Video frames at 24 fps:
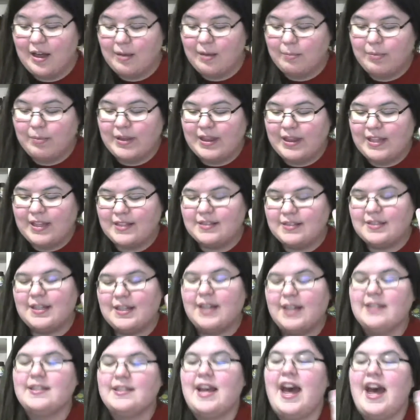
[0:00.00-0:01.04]
But this
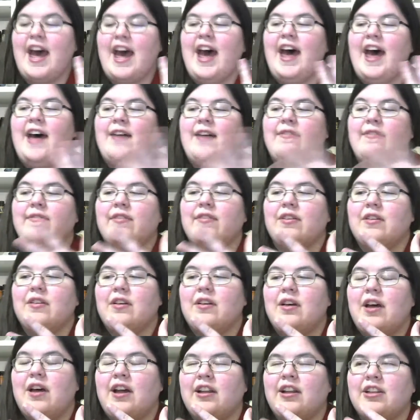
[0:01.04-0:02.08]
does have
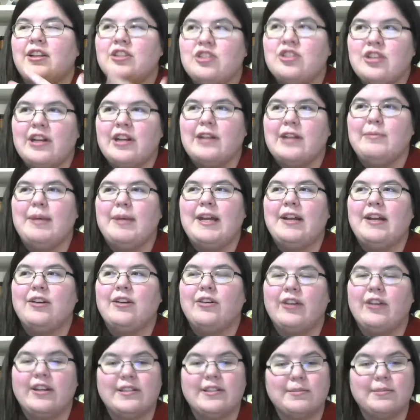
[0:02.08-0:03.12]
a legitimate
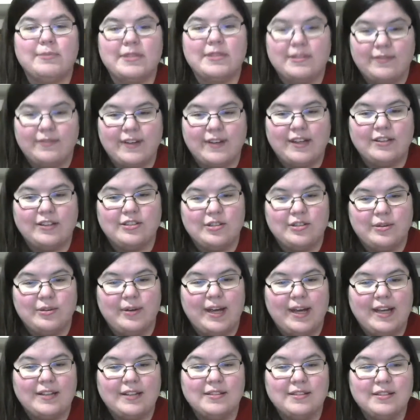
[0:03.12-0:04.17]
Christmas feel to
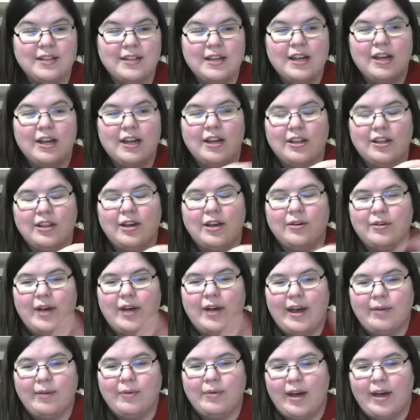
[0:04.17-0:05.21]
it. Though
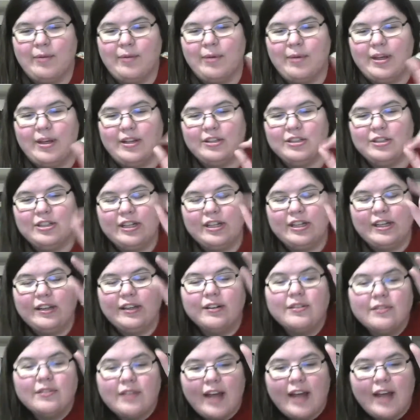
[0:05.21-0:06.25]
I will, like,
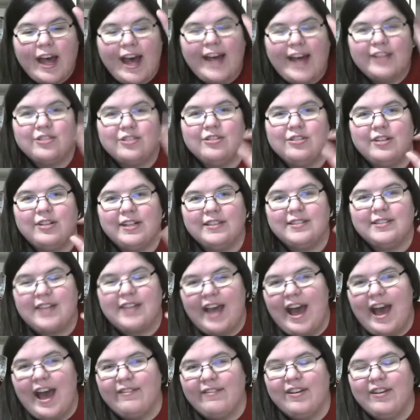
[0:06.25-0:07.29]
asterisk
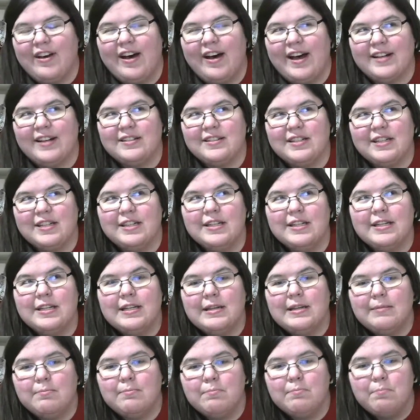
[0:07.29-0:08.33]
caveat
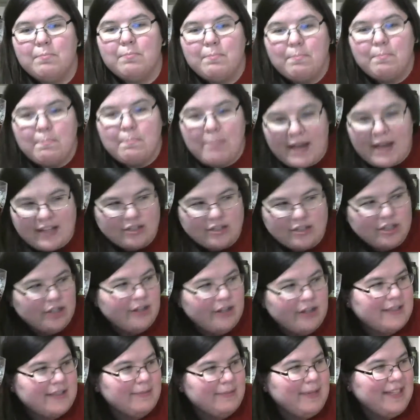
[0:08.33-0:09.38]
Belgian
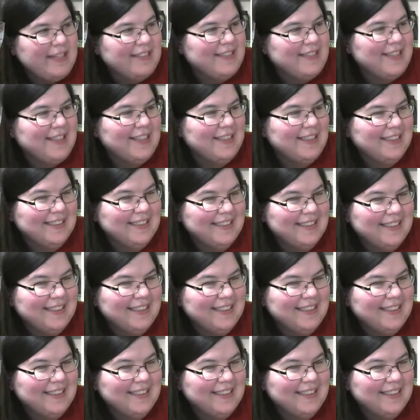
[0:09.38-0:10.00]
Christmas.